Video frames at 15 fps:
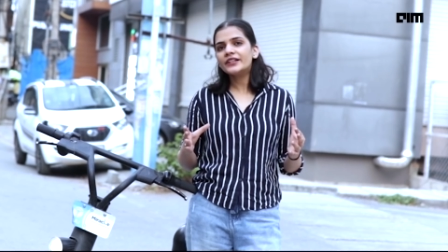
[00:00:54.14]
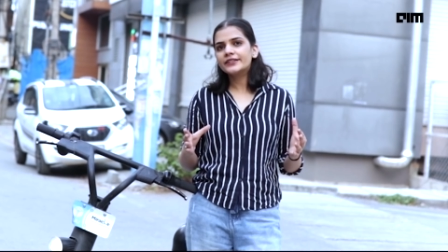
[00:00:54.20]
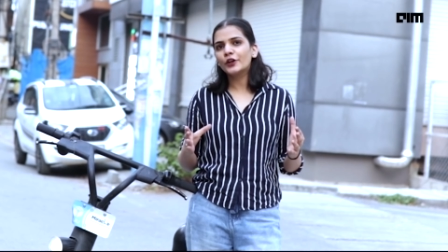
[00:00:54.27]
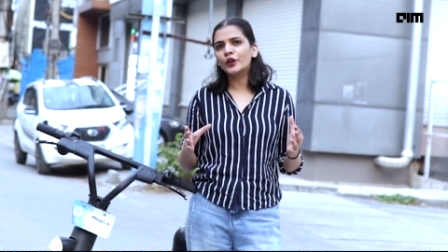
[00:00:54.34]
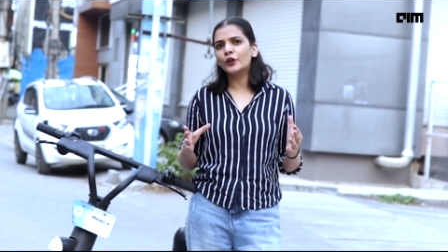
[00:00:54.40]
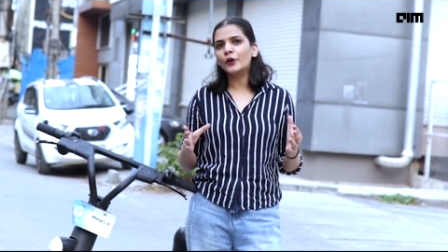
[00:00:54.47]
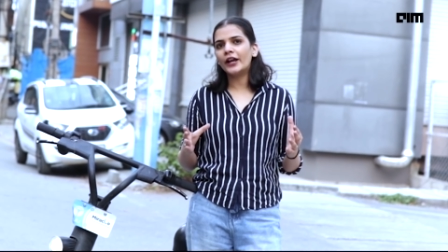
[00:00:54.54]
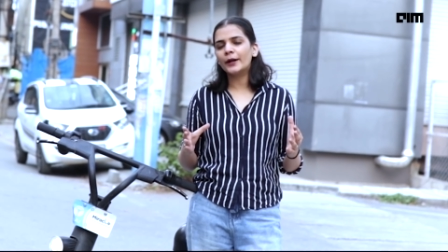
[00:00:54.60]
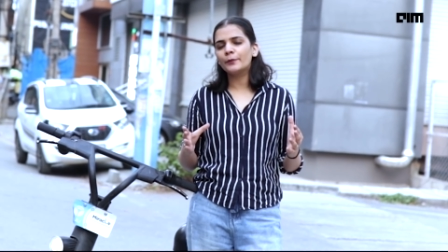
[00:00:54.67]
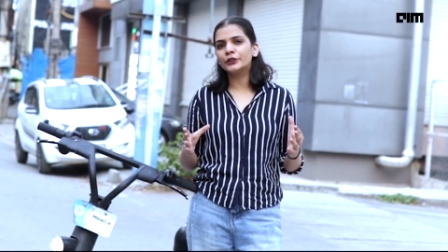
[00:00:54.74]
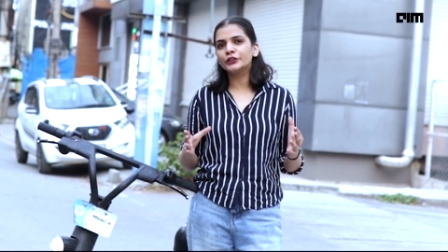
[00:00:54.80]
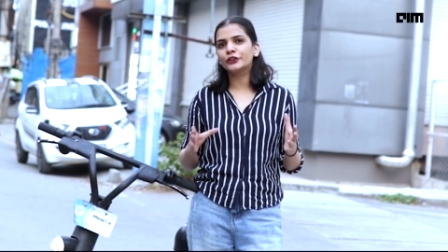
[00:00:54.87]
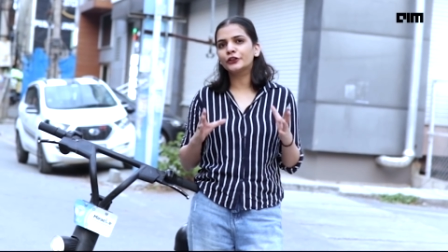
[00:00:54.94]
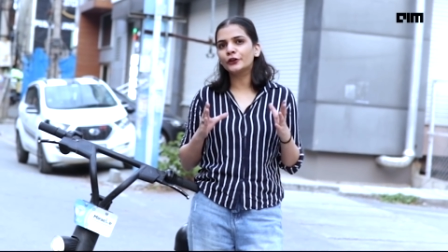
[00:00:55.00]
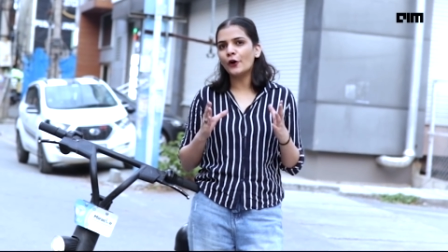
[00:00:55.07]
is Yulu
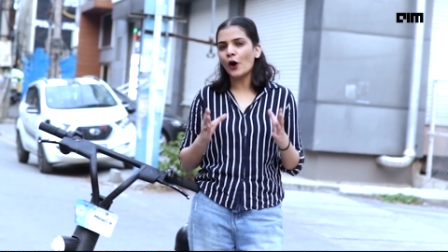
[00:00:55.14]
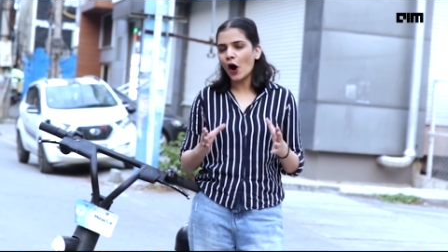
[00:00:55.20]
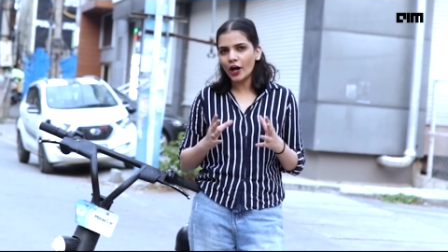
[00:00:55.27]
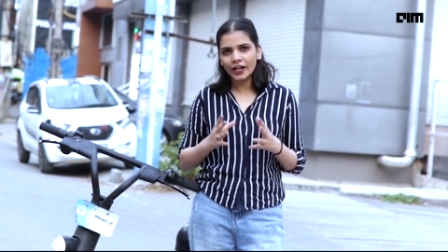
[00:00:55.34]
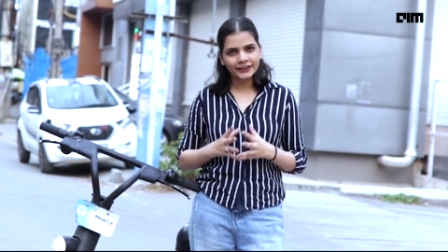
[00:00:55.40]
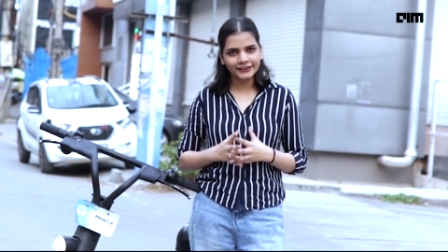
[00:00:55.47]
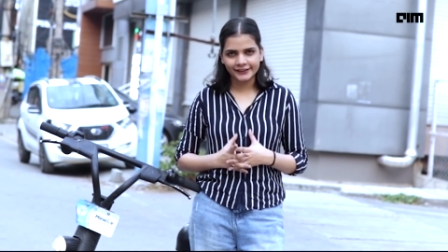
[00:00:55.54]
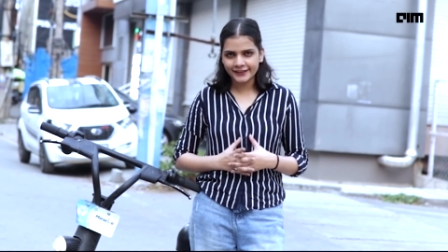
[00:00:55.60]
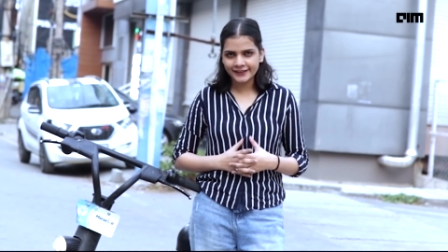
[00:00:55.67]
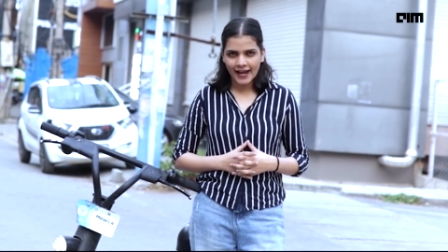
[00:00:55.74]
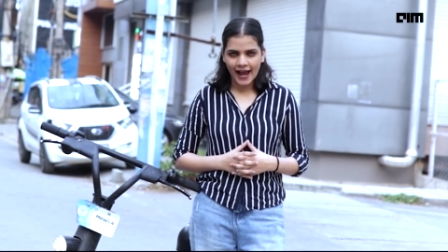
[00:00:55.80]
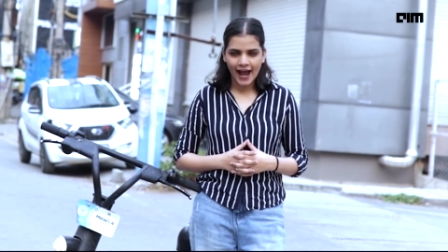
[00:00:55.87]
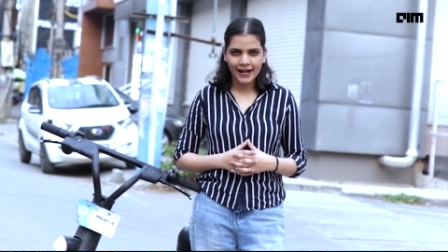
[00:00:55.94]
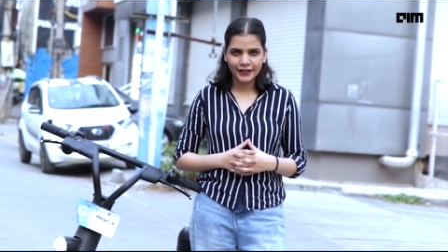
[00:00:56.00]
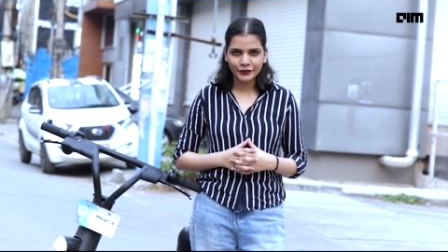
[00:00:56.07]
able to do all this
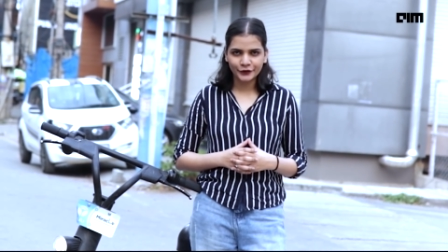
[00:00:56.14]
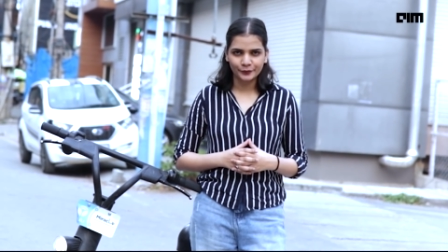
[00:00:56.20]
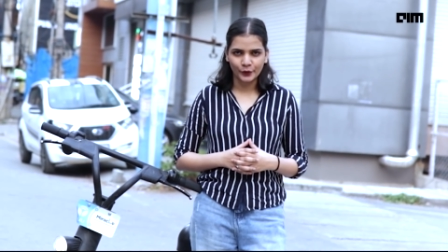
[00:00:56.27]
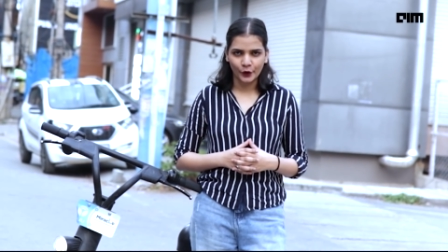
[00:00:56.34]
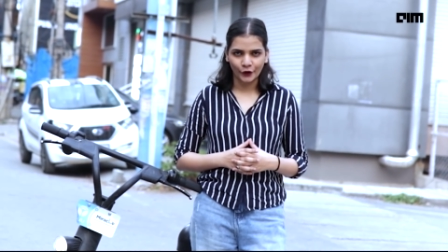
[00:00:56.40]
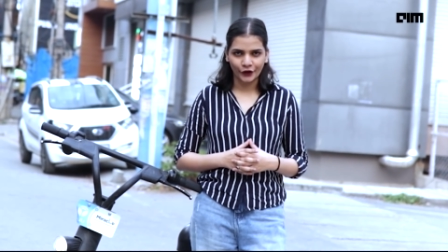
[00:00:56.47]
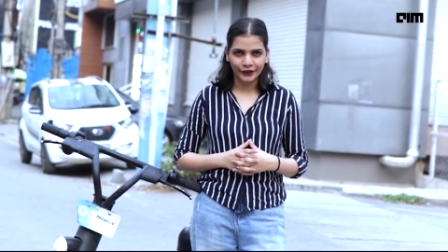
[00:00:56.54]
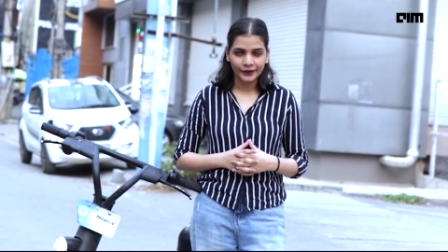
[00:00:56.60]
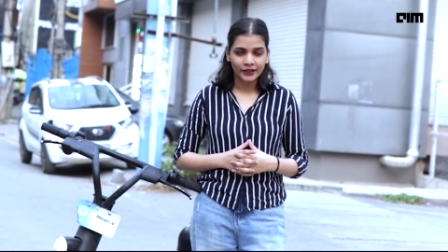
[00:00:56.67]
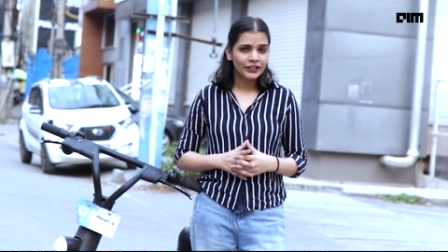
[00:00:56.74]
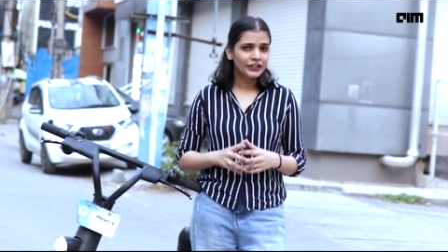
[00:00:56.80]
and more?